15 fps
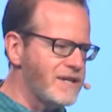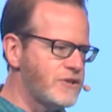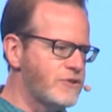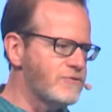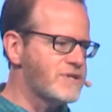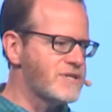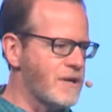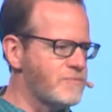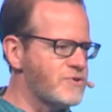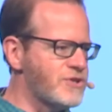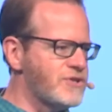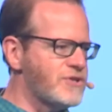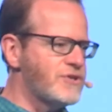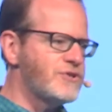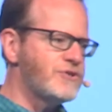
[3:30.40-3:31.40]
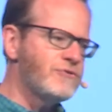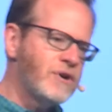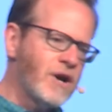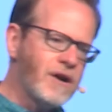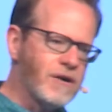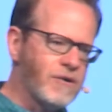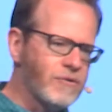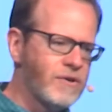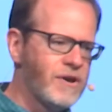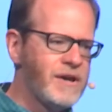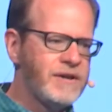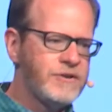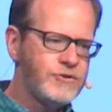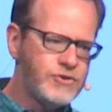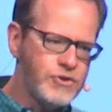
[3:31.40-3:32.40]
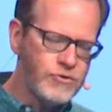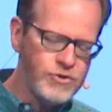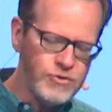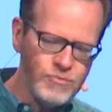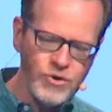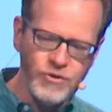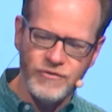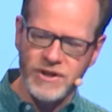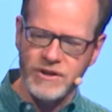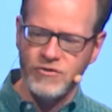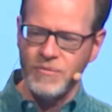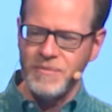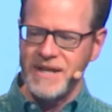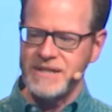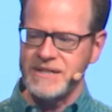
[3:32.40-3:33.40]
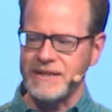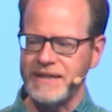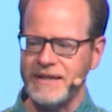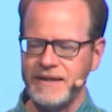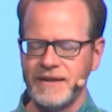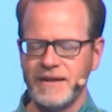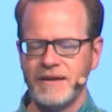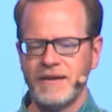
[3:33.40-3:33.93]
your assumptions as you go. You move incrementally.